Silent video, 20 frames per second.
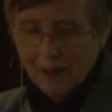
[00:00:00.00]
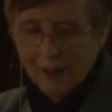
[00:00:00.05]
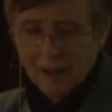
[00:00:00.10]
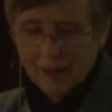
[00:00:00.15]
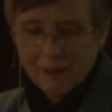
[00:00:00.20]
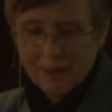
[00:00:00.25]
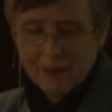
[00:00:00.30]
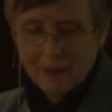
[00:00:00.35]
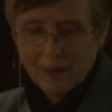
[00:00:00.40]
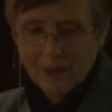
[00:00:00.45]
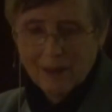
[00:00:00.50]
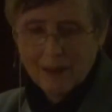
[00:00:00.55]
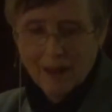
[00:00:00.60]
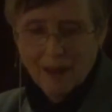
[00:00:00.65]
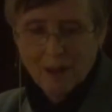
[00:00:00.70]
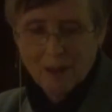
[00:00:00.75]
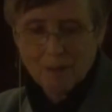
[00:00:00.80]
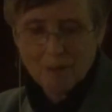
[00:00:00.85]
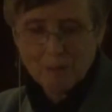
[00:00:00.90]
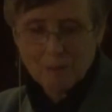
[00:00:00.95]
And then
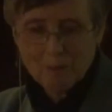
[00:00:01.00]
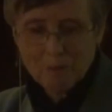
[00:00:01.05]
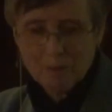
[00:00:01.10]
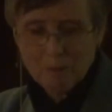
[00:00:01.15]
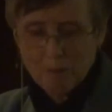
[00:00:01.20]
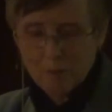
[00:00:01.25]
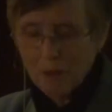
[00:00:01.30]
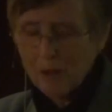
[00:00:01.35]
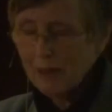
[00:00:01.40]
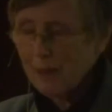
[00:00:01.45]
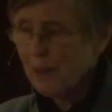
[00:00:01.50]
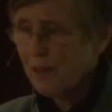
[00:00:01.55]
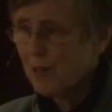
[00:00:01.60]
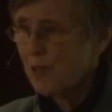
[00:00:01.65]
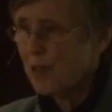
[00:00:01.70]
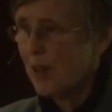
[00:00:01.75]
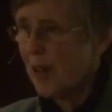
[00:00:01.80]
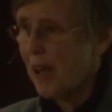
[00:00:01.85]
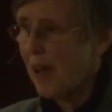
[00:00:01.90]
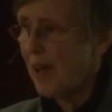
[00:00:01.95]
I'll ring the
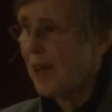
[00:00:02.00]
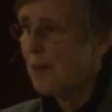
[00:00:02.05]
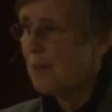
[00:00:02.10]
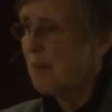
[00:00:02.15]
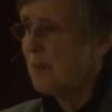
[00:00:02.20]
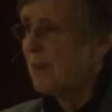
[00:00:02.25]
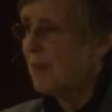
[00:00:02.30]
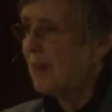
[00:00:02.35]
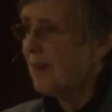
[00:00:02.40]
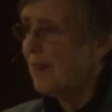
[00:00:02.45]
chime,